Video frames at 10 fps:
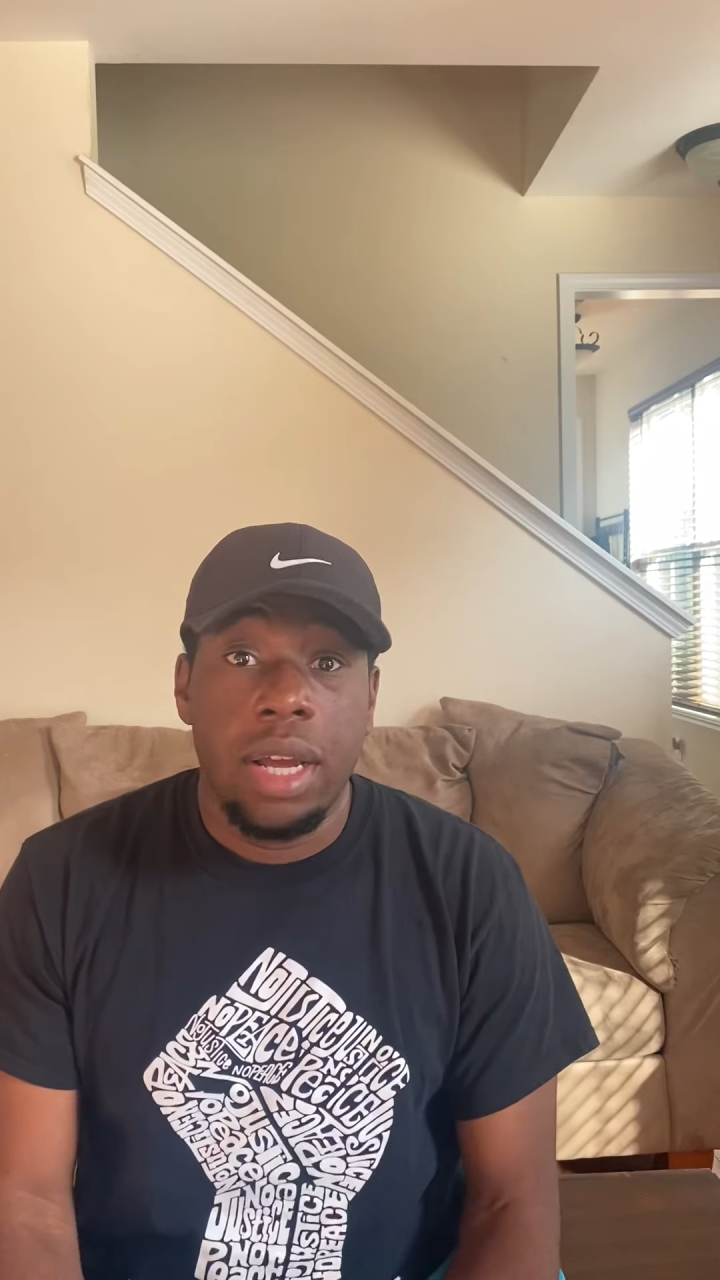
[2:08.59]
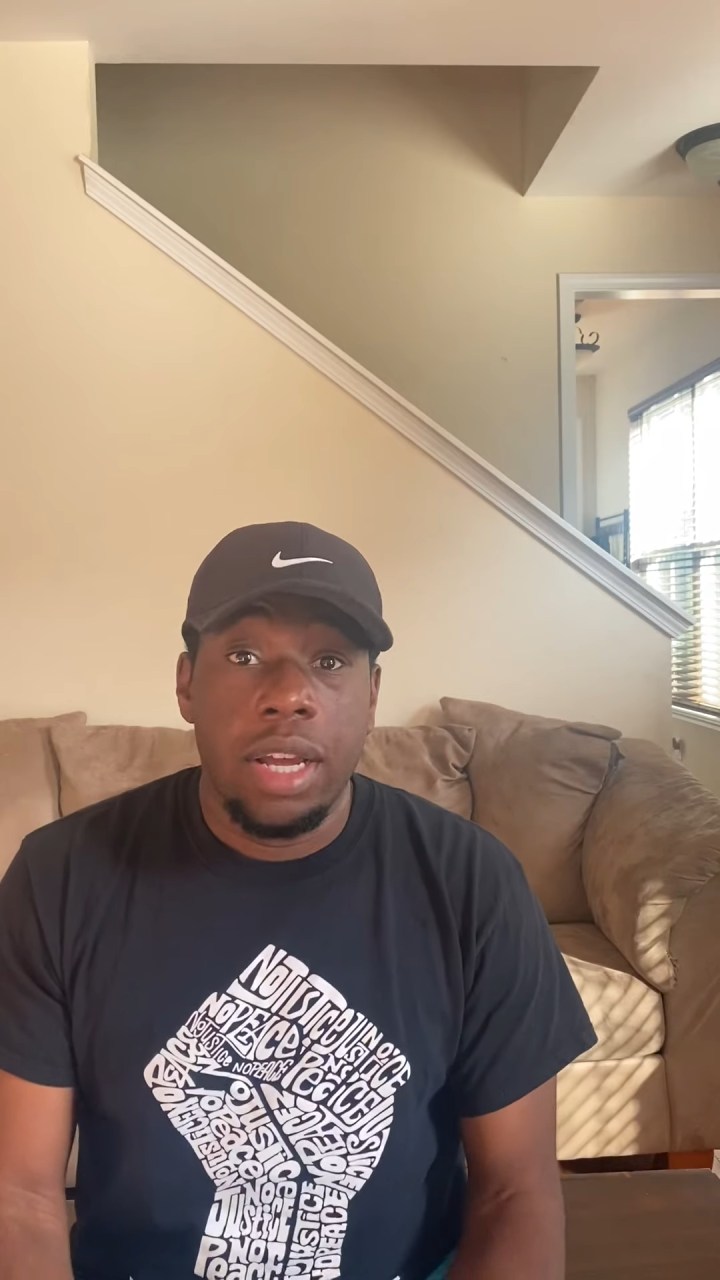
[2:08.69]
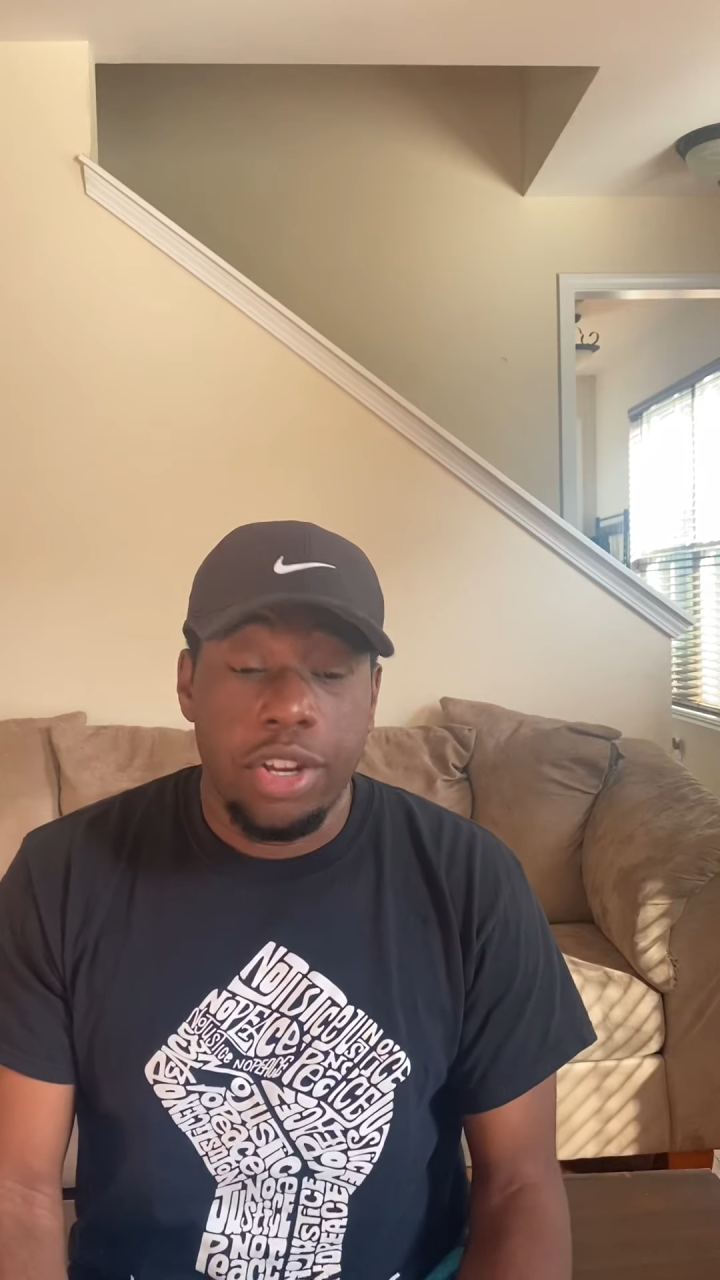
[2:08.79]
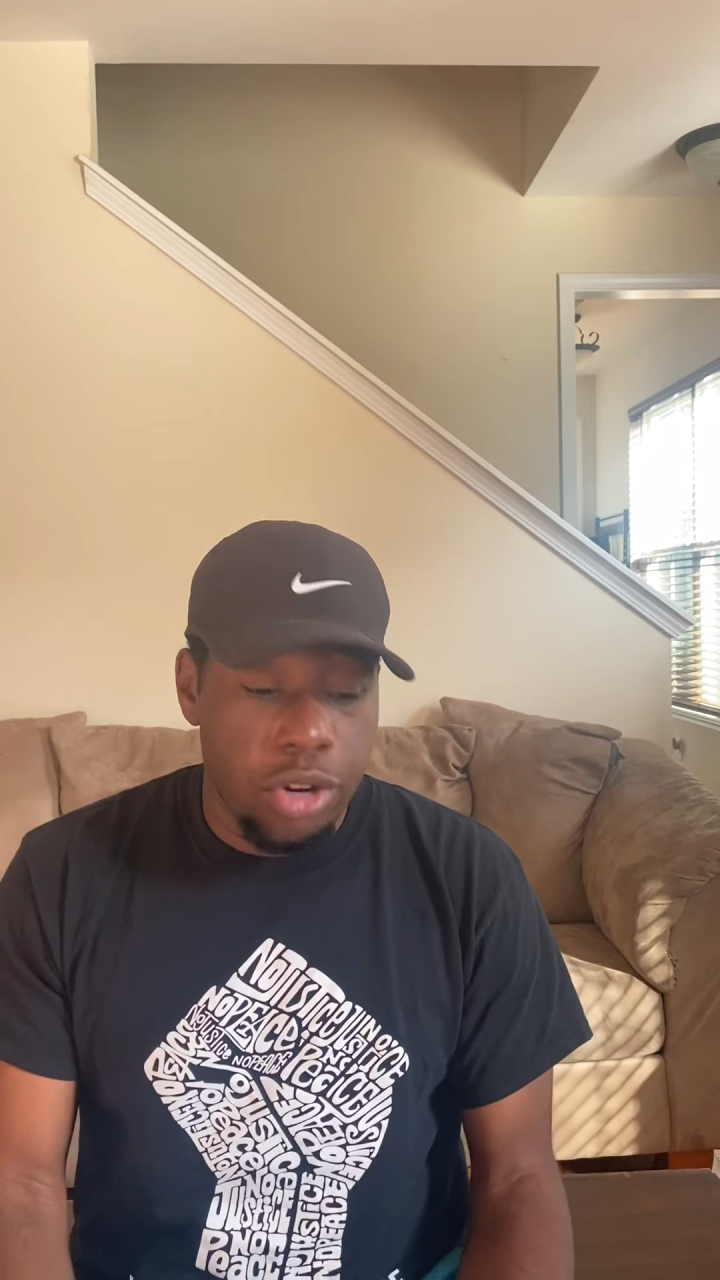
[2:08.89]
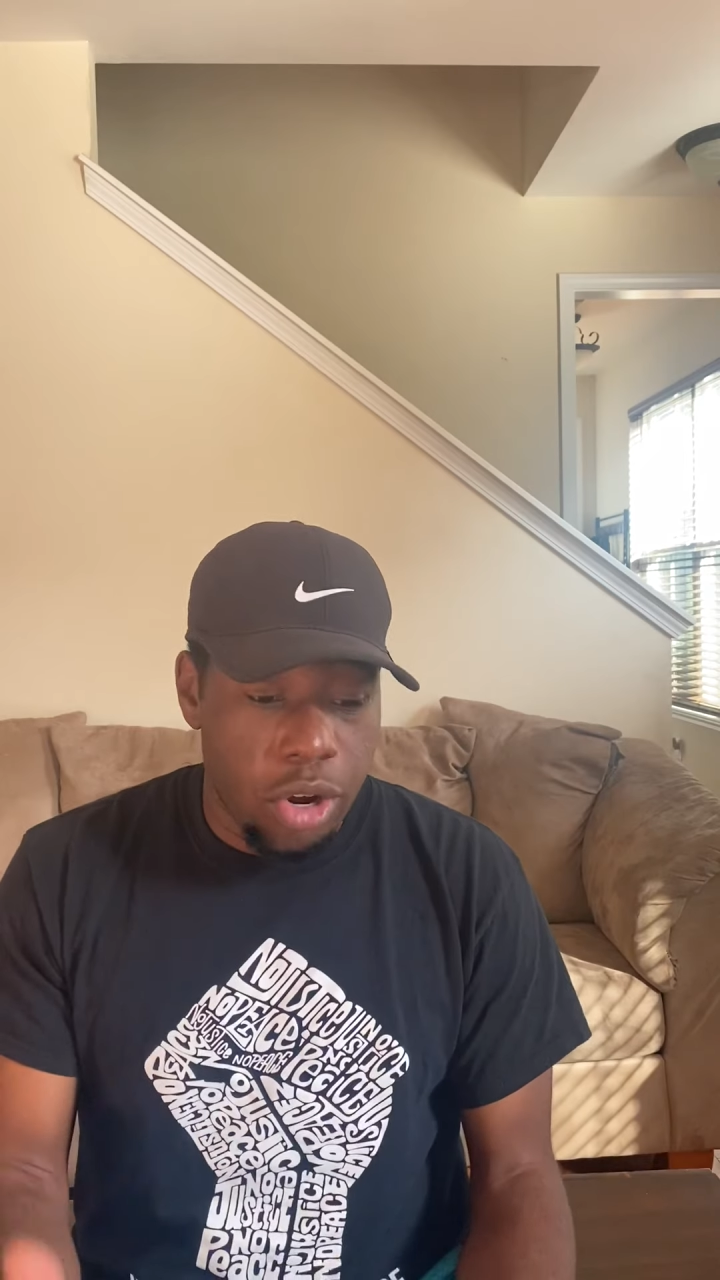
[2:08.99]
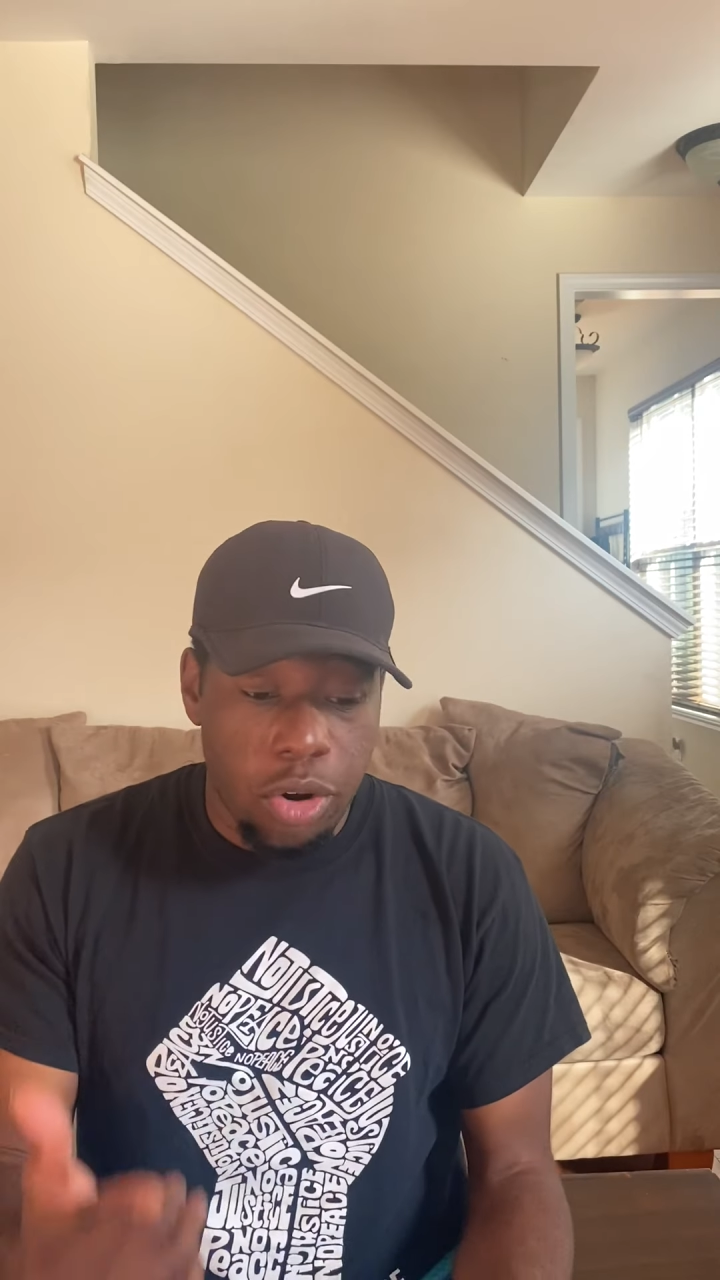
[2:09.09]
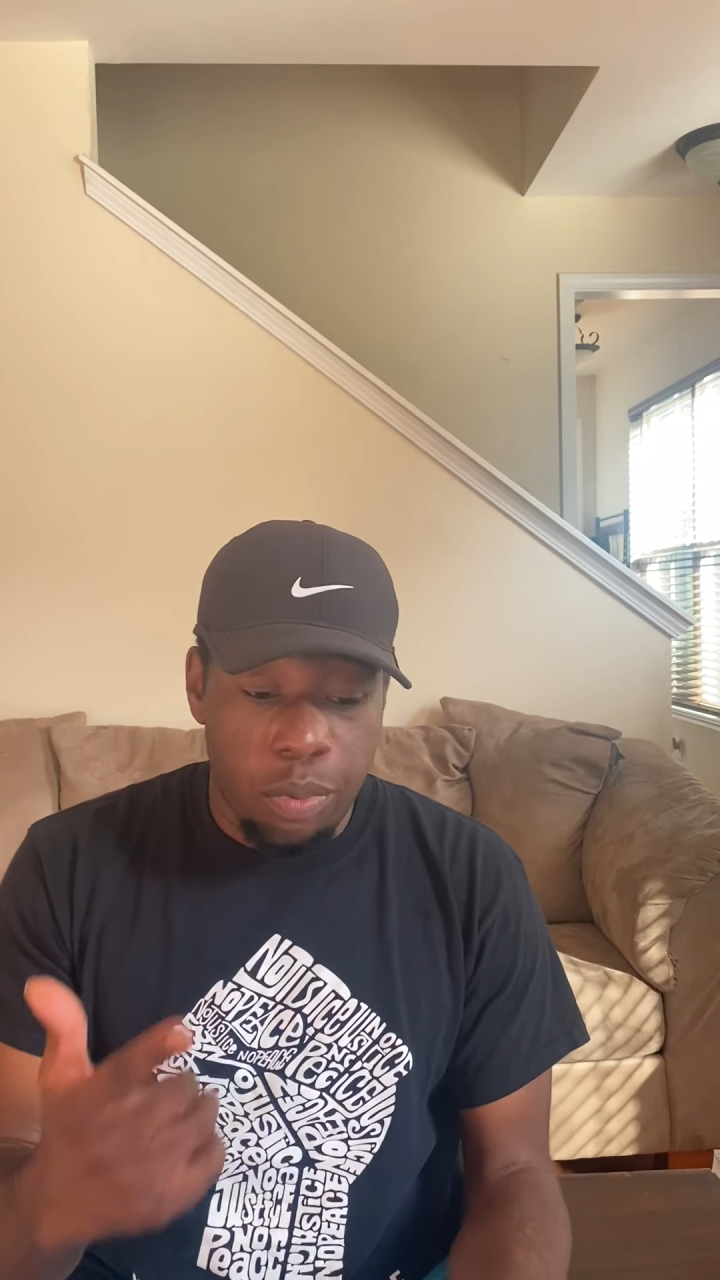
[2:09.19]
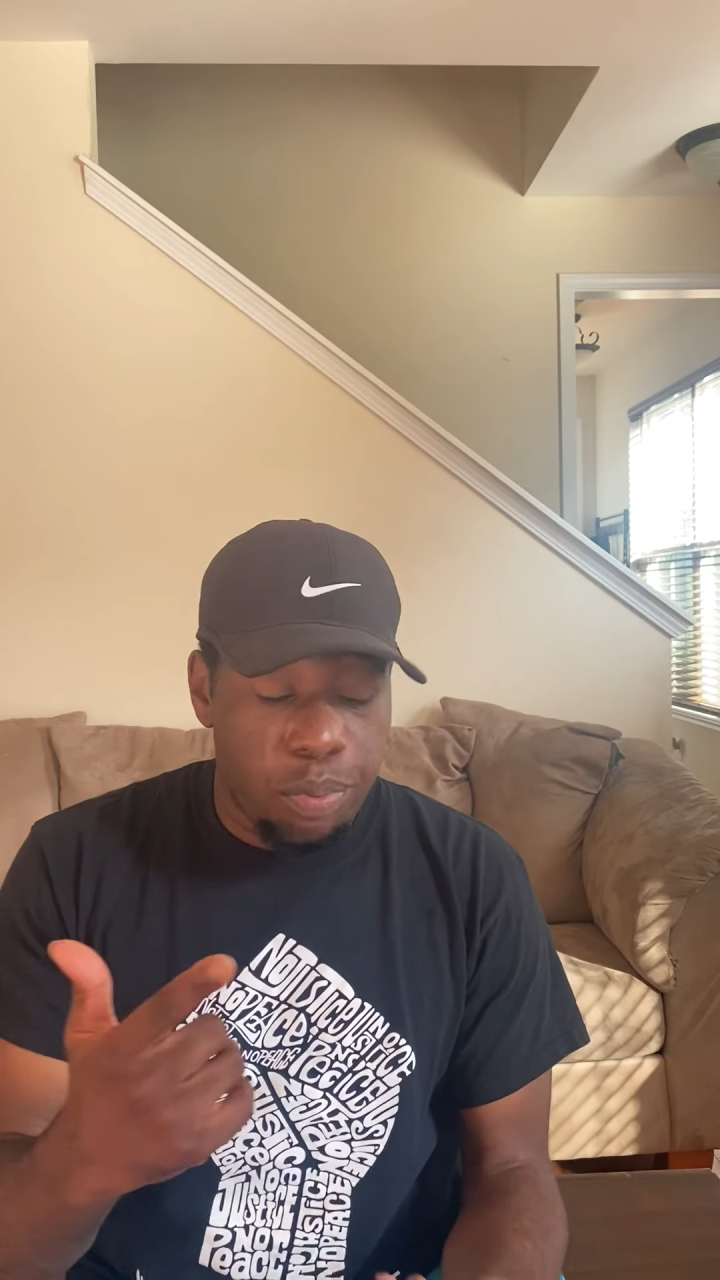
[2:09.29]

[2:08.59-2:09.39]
You know,